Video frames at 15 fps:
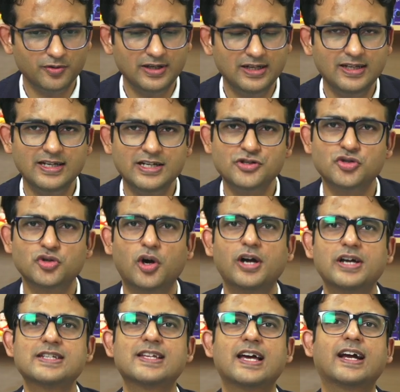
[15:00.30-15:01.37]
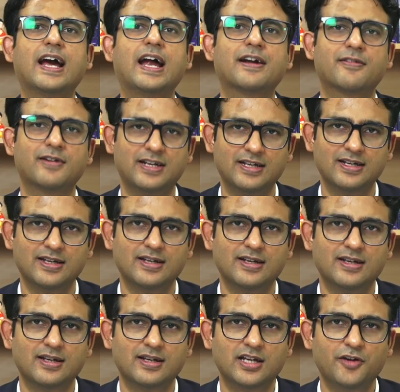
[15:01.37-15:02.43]
really enjoy psychiatry,
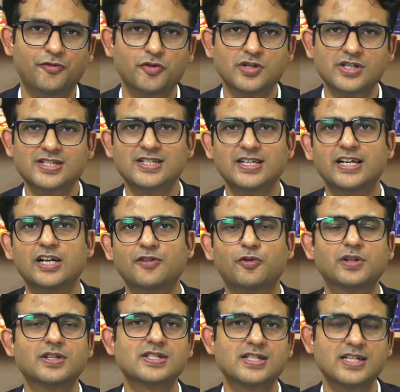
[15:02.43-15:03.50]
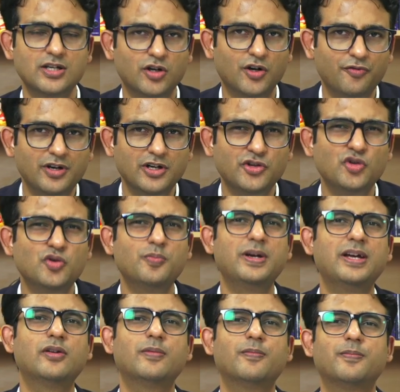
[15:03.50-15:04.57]
if you just take it for the sake of it, you
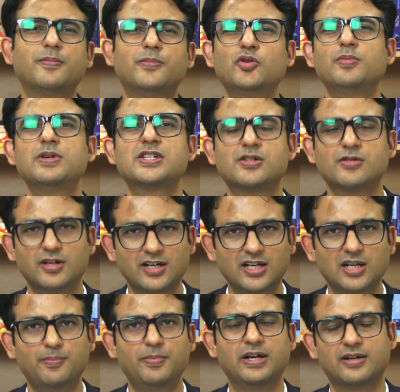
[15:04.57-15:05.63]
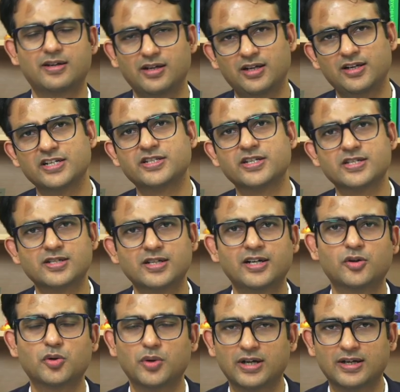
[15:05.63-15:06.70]
may you may struggle a bit in adjusting
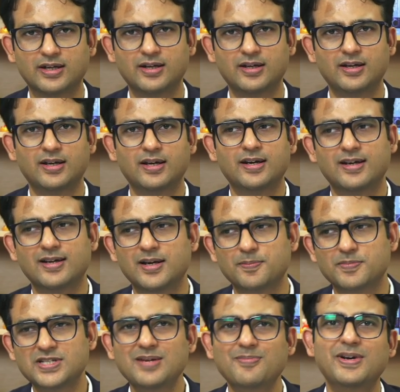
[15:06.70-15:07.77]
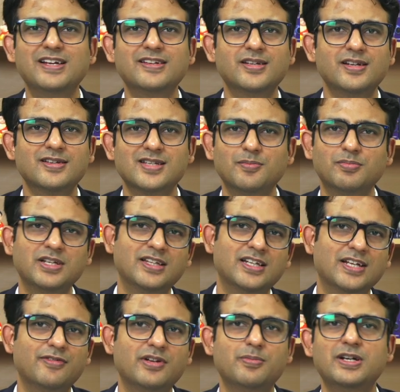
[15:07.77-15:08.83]
to it. Uh, say medicine is something that
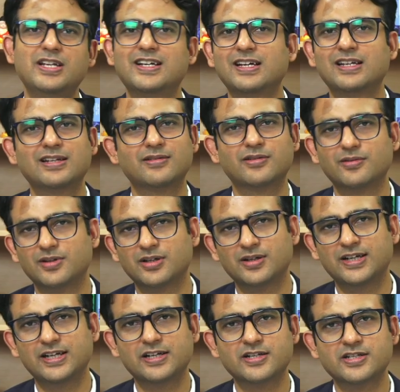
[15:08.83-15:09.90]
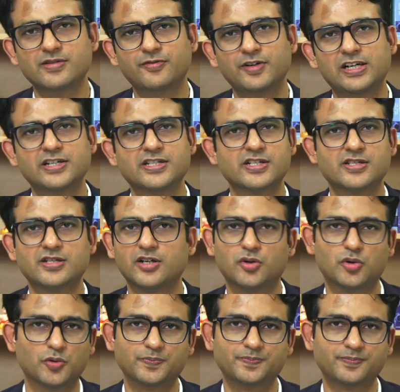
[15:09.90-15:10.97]
everybody can uh, get ad- well adjusted to,